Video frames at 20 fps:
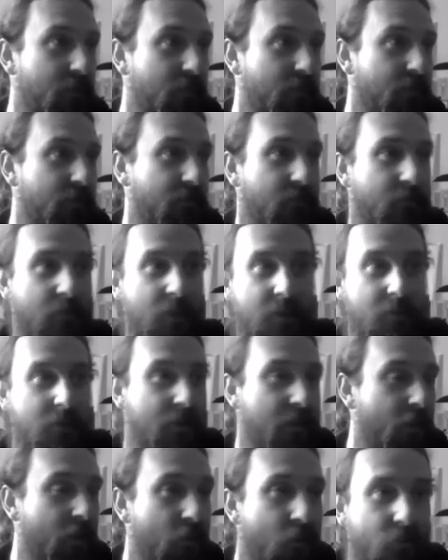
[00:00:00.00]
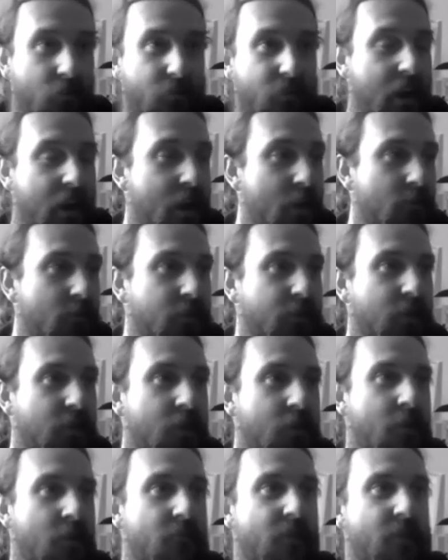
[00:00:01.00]
maybe half an hour or so.
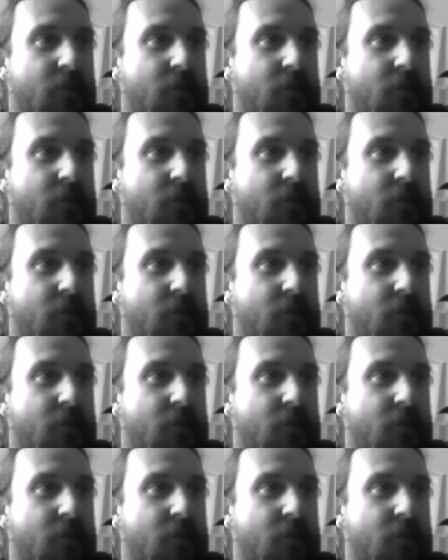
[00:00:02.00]
And then when I